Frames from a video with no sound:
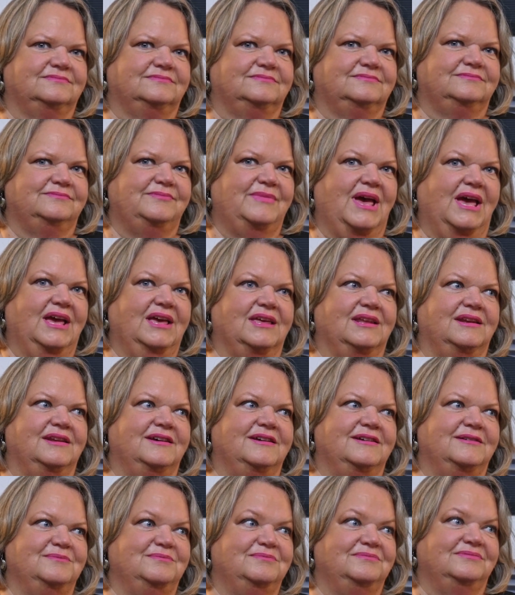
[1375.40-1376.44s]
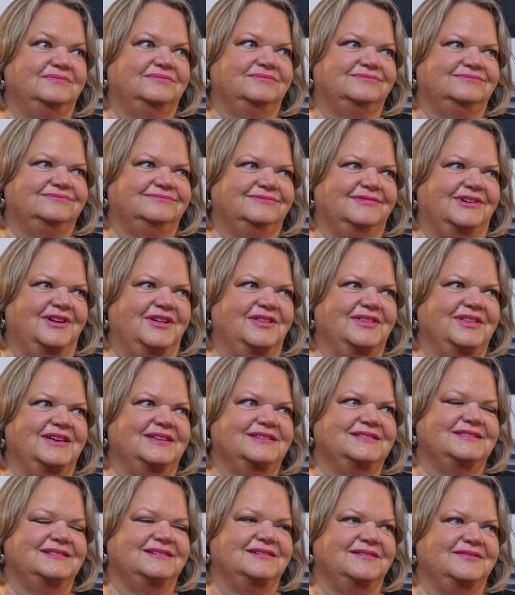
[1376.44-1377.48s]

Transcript: Backing up, all that stuff.